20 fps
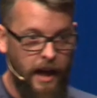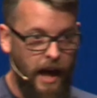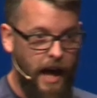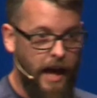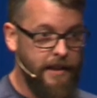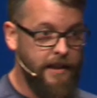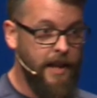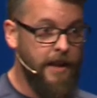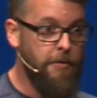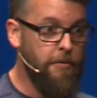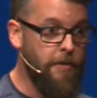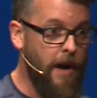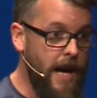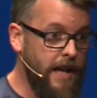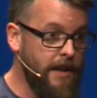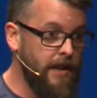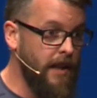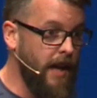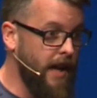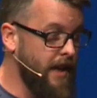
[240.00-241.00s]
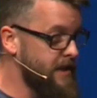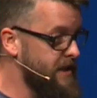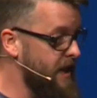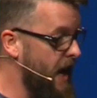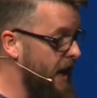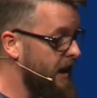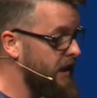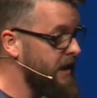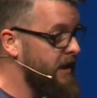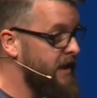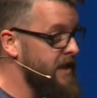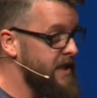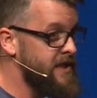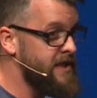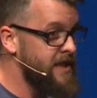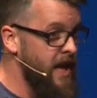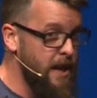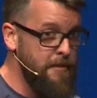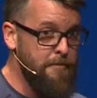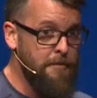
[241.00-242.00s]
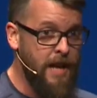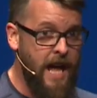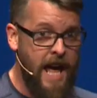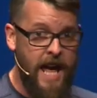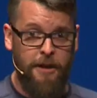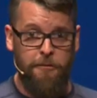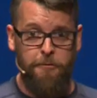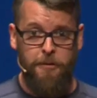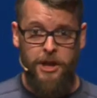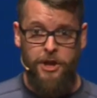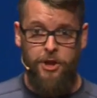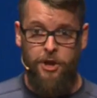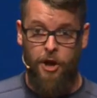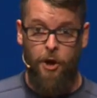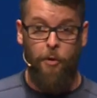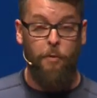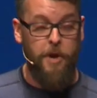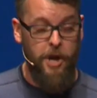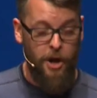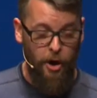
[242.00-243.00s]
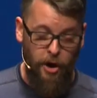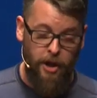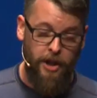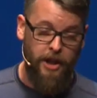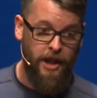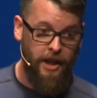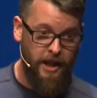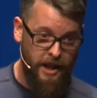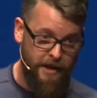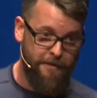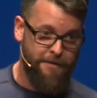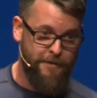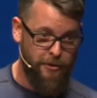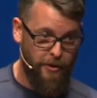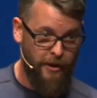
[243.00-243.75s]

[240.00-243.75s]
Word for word: and they write exactly the same language we all love to